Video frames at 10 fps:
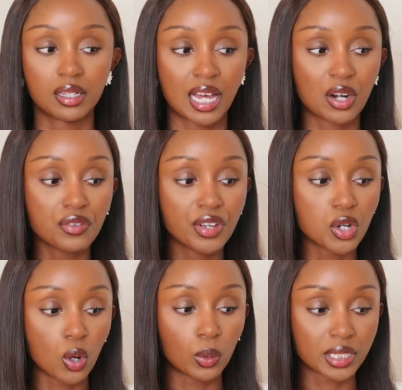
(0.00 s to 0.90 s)
don't even
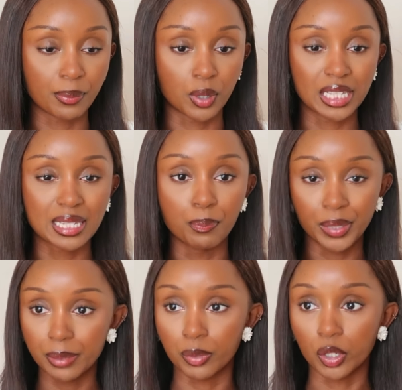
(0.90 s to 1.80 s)
know what type of, it's a
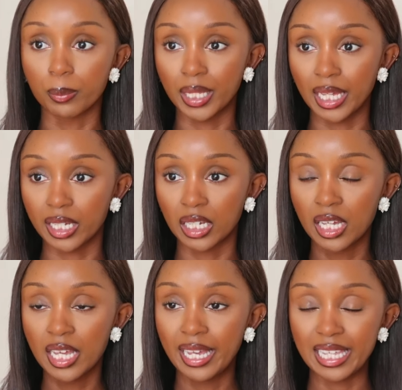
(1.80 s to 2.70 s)
Beamer, but like,
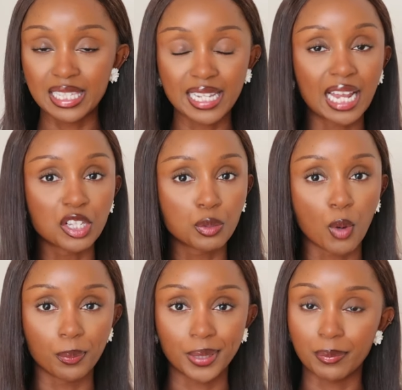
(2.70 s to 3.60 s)
it's not a
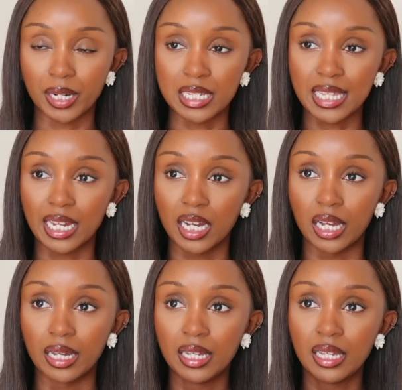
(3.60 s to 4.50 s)
small Beamer. It's
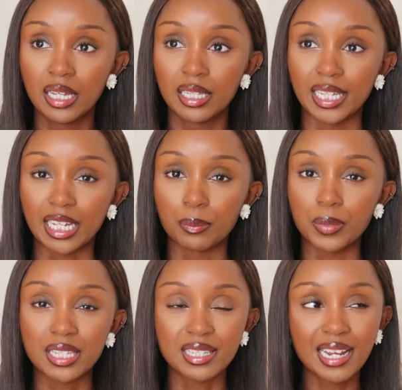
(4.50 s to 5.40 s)

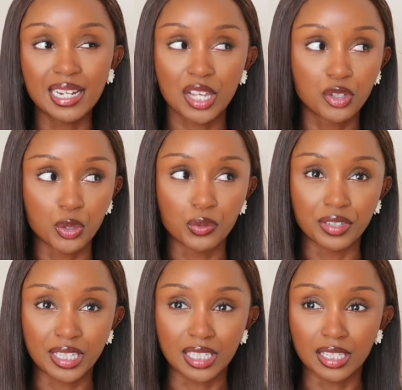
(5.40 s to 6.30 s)
it's not an SUV
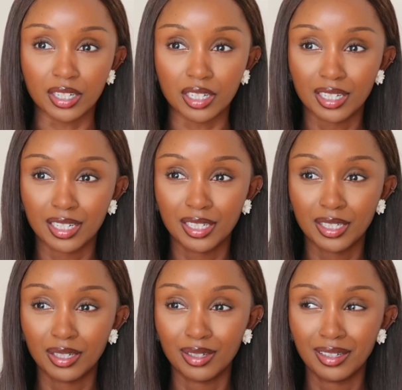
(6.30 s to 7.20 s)
either.
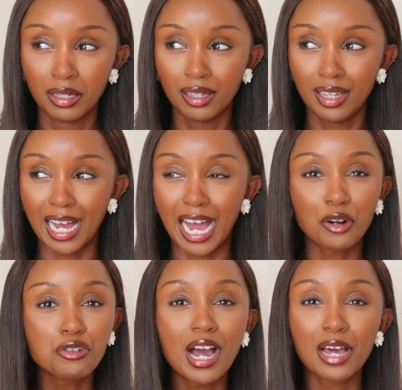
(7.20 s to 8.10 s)
I
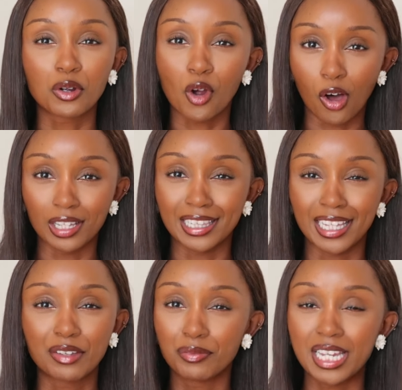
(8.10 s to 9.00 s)
don't know how to call it.
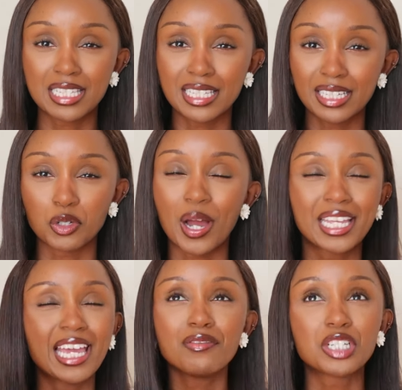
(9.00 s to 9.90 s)
Like if I see, no, I
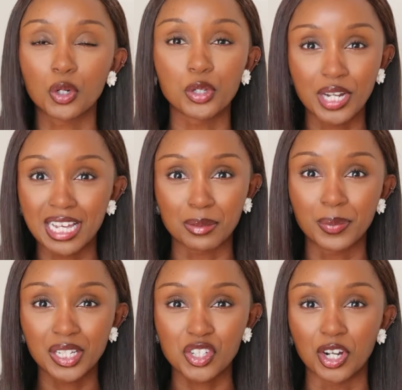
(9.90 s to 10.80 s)
can't even show you guys a
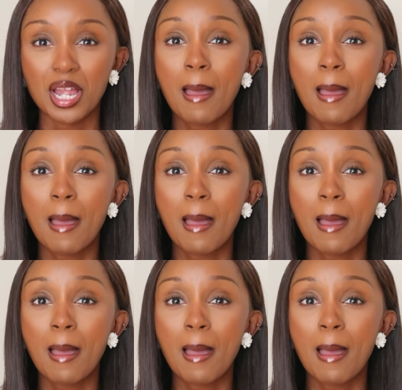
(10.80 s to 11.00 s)
picture.